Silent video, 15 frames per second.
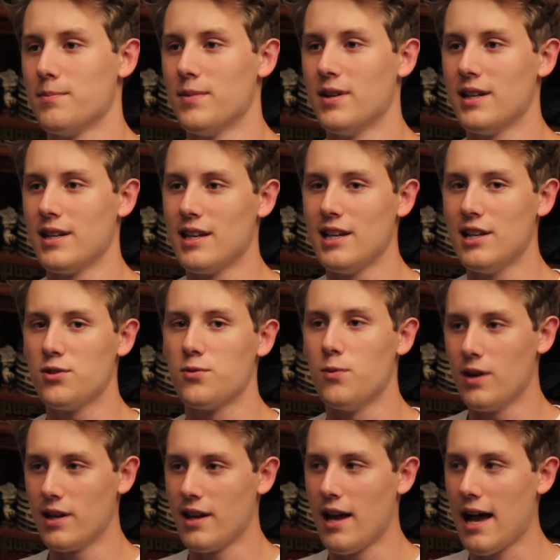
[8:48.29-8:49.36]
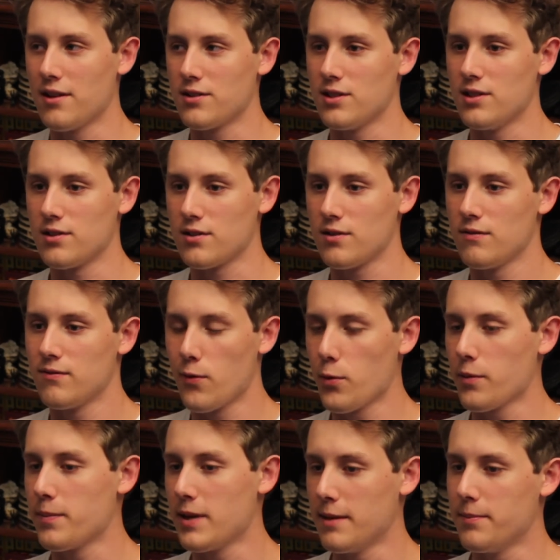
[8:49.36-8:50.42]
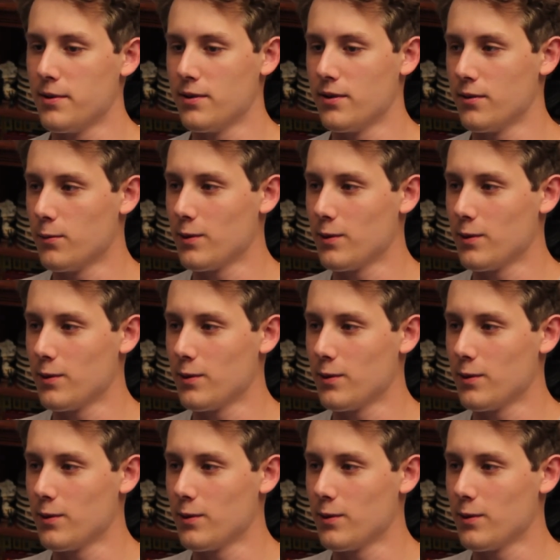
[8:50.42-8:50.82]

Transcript: but each one houses 4 people